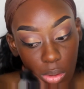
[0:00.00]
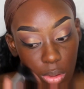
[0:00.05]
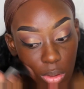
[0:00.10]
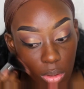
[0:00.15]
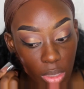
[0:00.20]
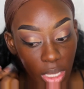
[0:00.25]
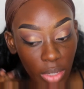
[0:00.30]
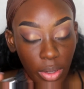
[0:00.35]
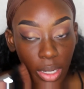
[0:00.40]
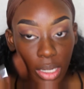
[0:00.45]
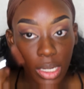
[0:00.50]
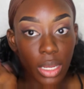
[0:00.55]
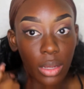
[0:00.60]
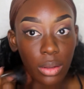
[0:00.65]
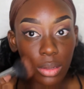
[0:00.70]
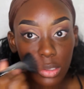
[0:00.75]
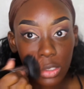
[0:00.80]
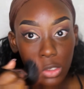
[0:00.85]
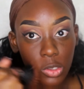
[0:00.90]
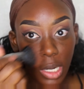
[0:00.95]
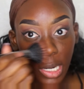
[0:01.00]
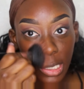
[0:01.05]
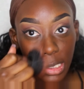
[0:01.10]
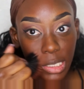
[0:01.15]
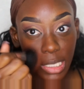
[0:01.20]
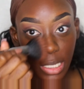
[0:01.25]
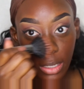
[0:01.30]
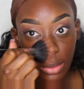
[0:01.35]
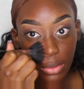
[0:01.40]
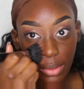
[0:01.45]
like right now, it's drying
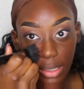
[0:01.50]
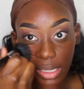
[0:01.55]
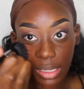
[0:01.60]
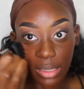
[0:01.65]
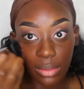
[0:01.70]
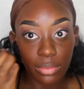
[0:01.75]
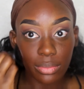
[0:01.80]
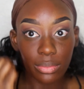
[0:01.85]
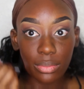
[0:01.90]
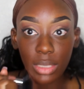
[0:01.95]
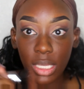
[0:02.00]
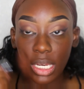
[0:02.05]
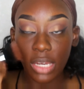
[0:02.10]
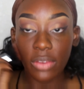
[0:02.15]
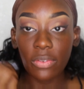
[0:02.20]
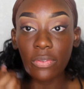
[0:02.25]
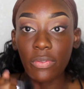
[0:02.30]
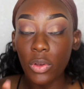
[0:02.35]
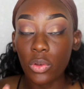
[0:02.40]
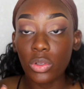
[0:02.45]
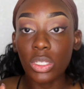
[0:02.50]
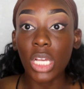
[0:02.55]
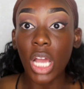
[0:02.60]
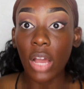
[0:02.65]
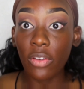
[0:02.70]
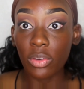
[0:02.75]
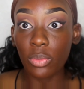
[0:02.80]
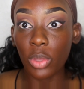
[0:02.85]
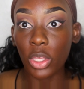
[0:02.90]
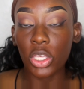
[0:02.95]
down already, and it feels
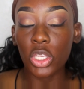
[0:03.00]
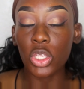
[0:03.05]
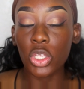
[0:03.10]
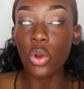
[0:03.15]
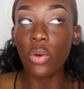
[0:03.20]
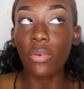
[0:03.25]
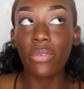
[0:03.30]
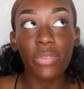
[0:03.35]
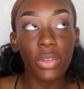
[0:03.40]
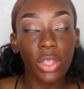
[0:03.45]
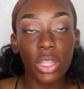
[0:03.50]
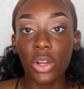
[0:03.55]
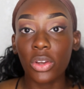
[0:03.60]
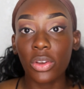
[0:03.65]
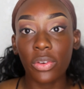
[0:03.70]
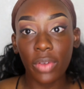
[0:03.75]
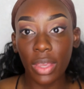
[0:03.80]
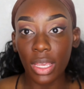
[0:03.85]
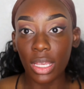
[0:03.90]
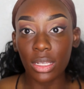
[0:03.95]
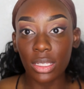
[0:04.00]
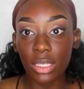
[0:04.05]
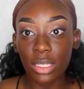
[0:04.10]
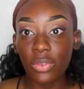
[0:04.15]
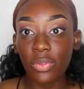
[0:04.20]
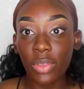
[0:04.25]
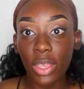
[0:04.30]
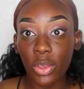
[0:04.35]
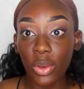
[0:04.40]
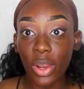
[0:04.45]
comfortable. Like you don't feel it on your face. You
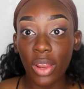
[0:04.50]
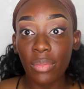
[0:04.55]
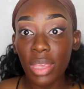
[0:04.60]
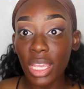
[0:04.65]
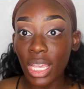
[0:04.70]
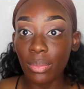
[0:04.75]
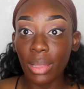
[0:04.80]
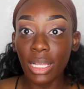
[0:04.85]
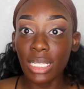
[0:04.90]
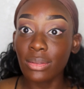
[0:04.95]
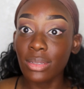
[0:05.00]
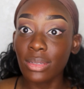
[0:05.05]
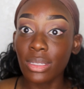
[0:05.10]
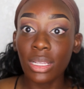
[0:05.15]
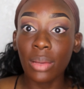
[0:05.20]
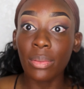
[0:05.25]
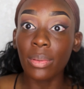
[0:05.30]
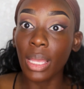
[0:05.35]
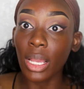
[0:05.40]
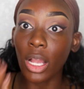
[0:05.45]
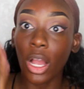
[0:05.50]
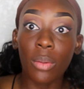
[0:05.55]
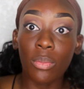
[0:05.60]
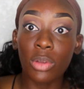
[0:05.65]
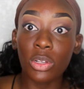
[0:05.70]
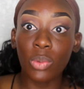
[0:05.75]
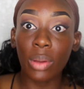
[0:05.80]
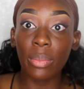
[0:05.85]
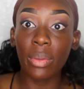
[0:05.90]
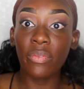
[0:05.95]
feel like you have makeup. Like sometimes I'll be like
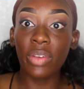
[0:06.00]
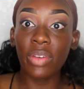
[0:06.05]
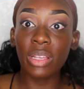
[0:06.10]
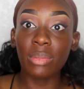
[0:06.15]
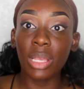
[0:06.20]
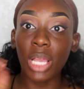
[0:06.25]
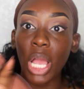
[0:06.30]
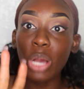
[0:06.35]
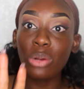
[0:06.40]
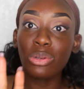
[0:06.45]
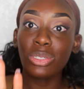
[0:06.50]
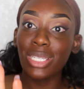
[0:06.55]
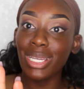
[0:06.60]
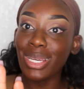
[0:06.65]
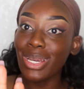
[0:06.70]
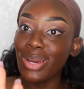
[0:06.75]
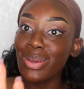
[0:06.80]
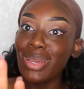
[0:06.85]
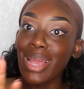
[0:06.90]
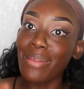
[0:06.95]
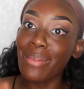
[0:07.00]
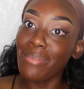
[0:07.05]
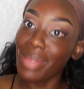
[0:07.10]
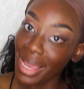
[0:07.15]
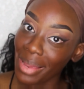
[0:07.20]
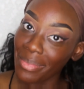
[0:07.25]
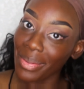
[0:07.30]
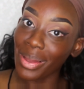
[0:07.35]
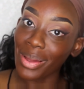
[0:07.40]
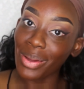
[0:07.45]
almost wipe my face. I'm like, oh shit, girl, you got
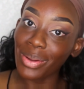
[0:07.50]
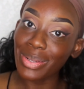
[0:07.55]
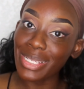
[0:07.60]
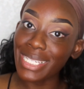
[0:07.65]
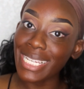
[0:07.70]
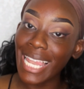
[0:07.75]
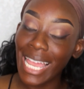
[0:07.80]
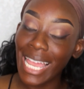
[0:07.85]
makeup on. Chill